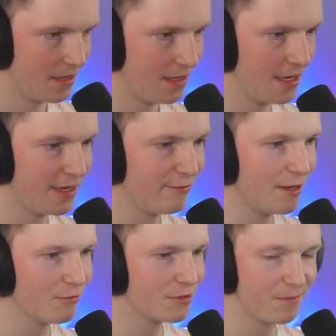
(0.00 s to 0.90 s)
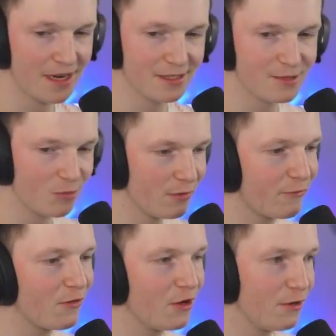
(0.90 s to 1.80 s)
Landing weight was
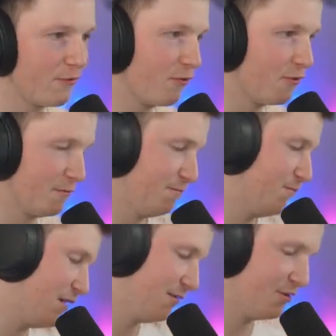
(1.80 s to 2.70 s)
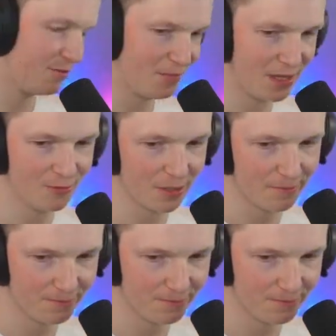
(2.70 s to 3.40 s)
-134, just by the way.